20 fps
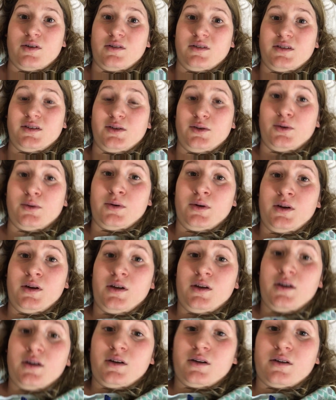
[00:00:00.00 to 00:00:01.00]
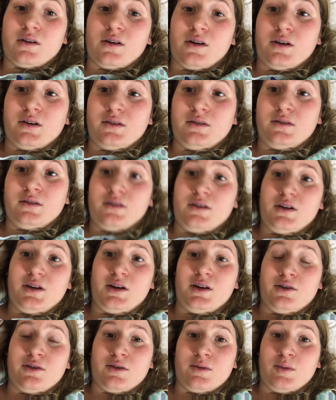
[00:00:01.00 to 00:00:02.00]
also gotten
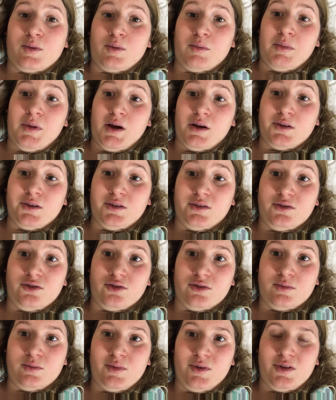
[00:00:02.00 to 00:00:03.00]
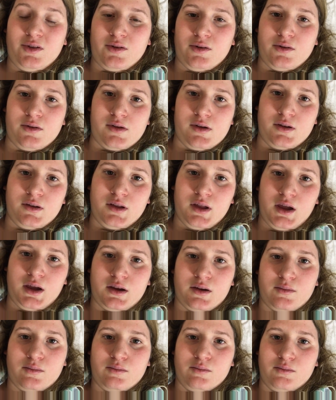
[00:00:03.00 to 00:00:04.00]
irritable bowel syndrome with all the like